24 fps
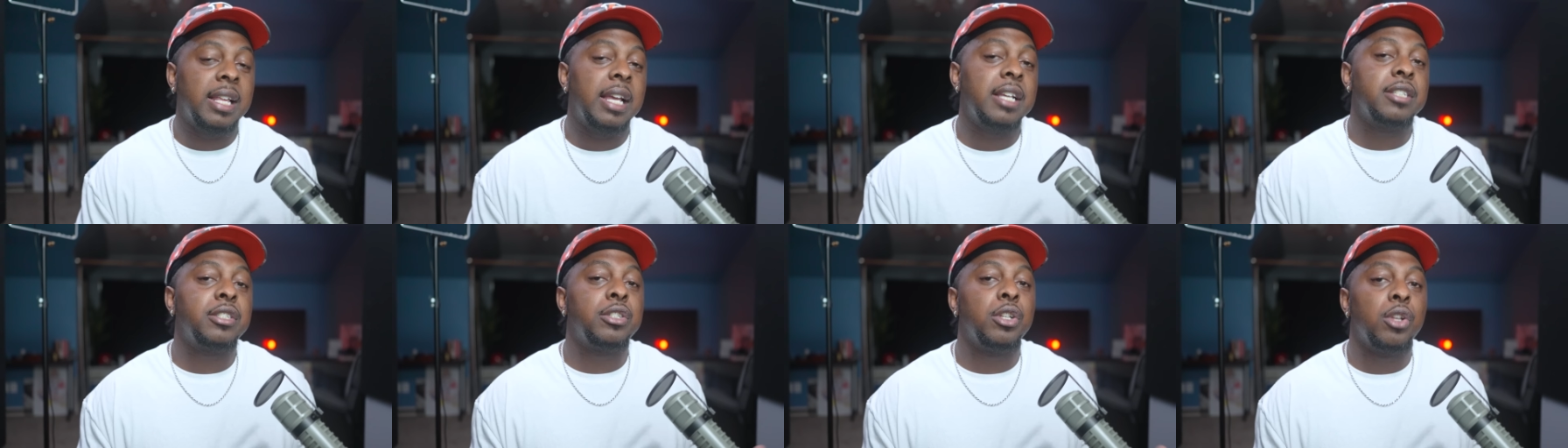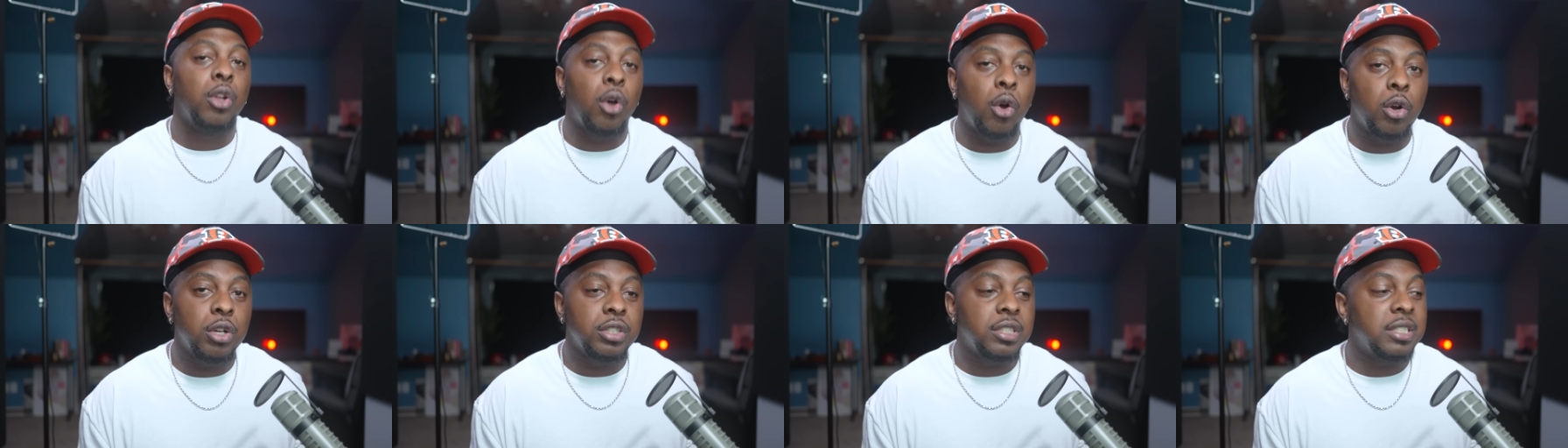Thanks
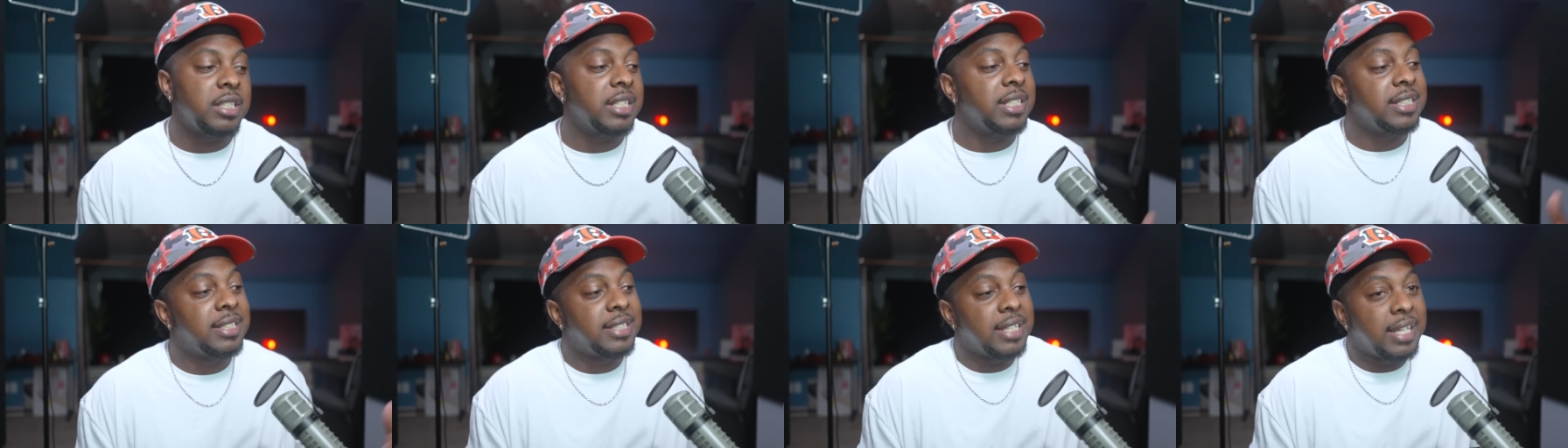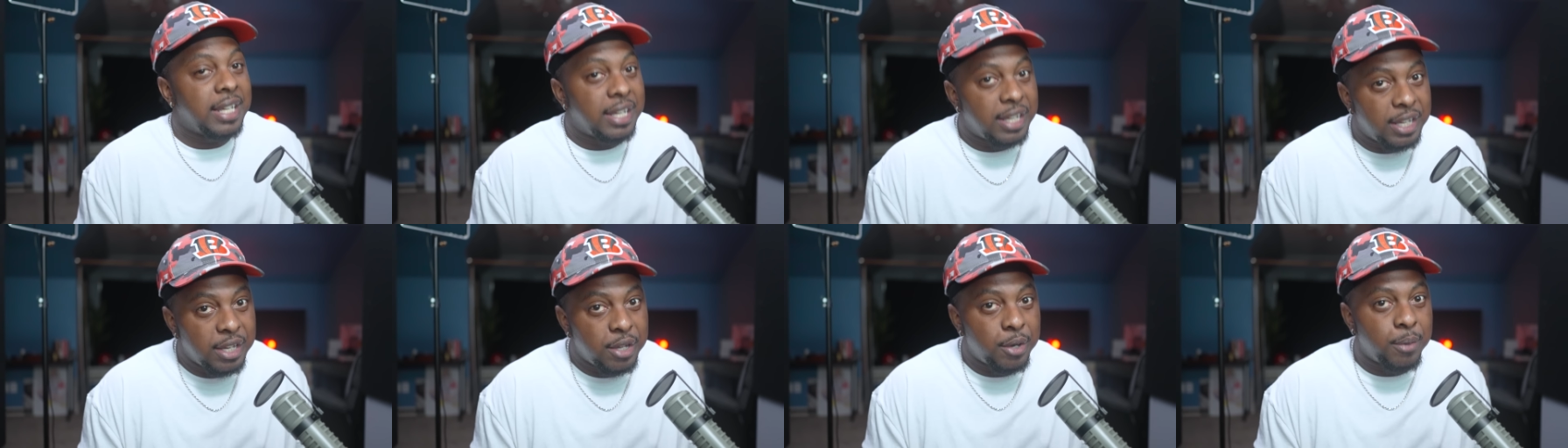largely to
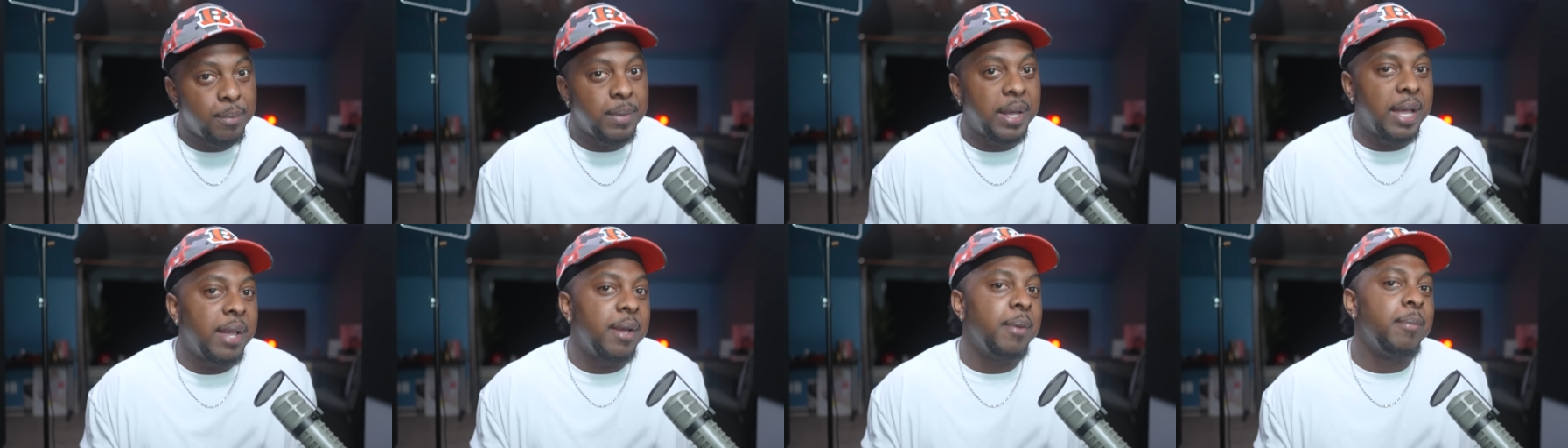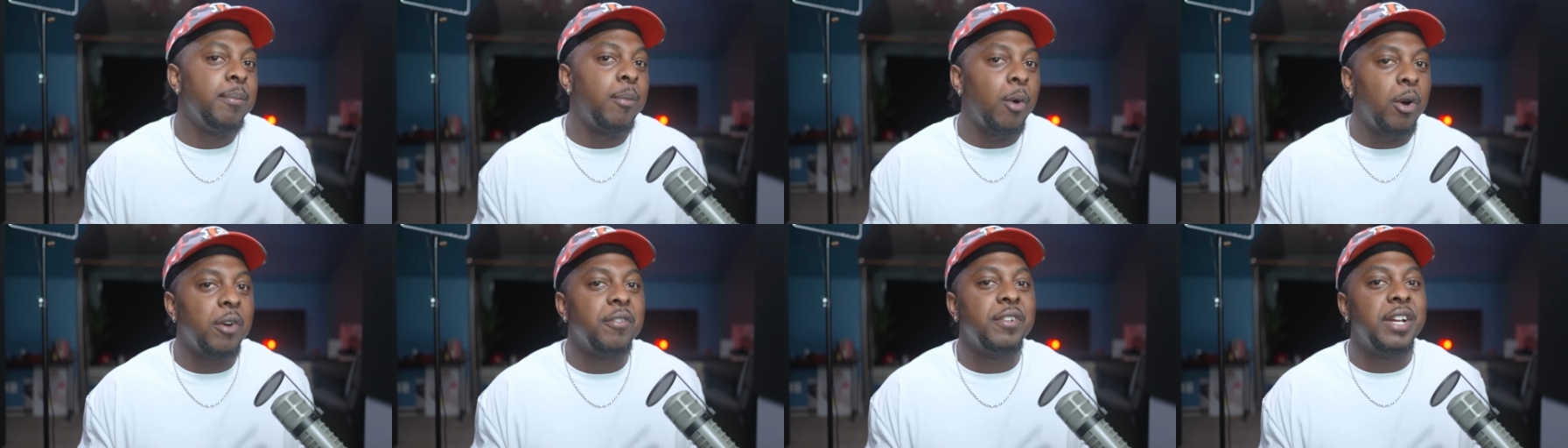him and
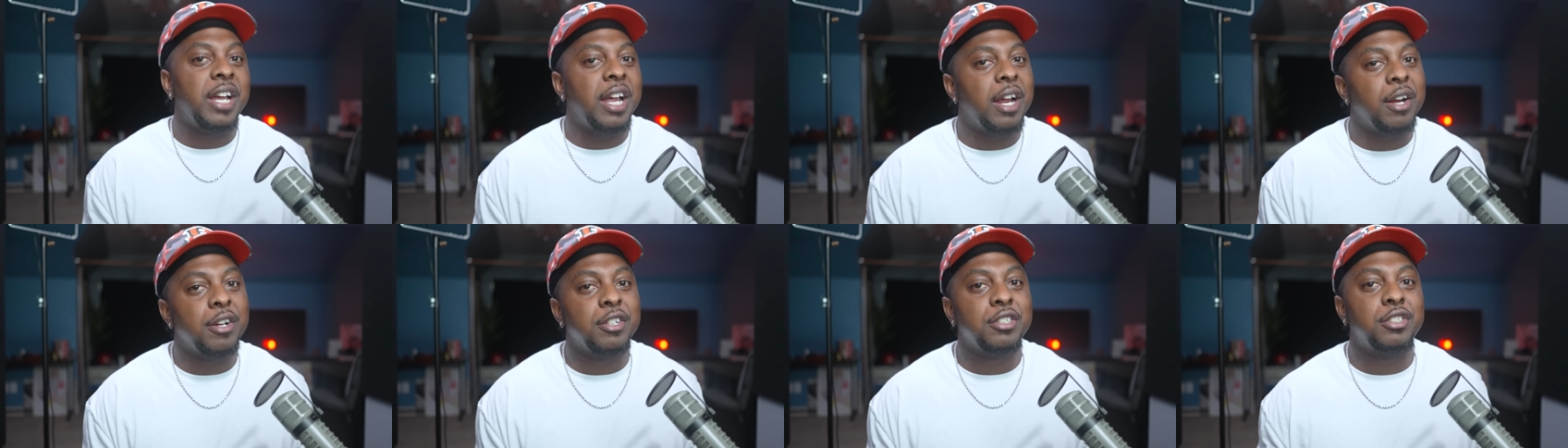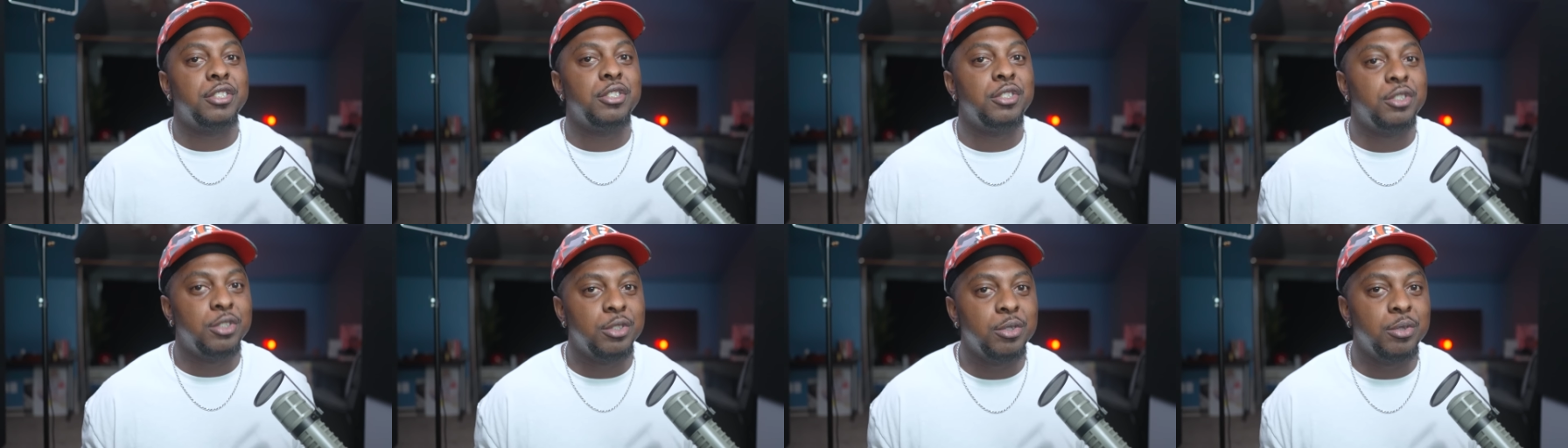Marvin
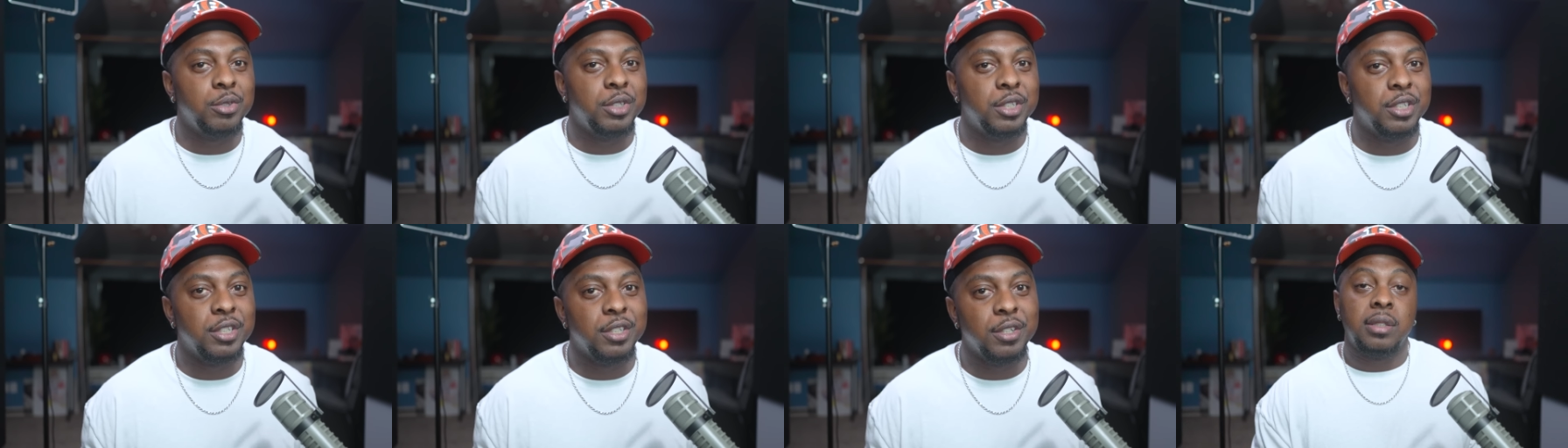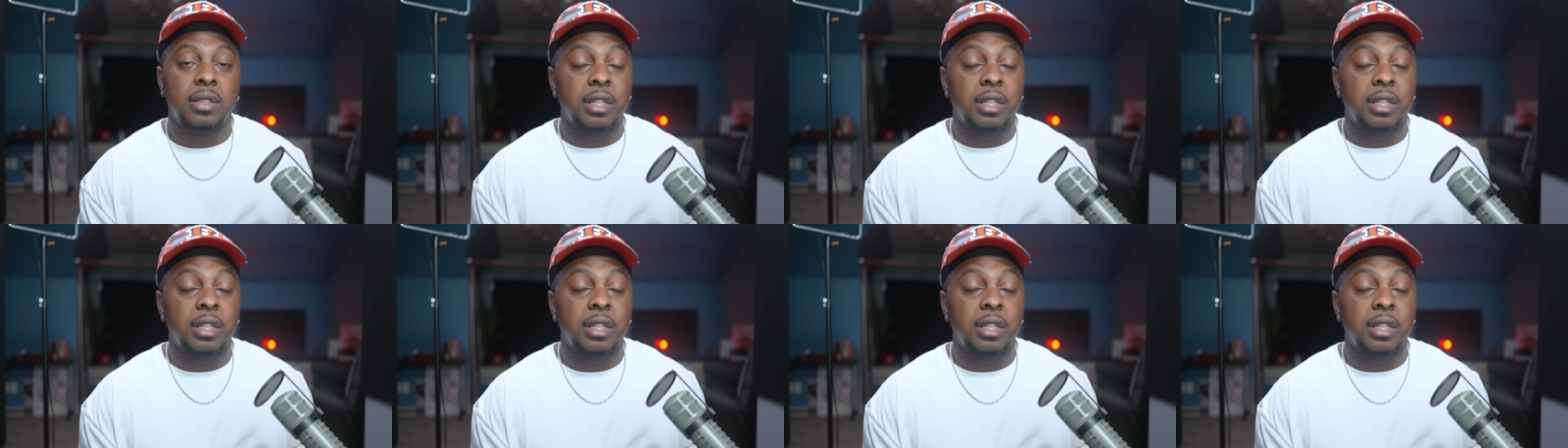Harrison Jr,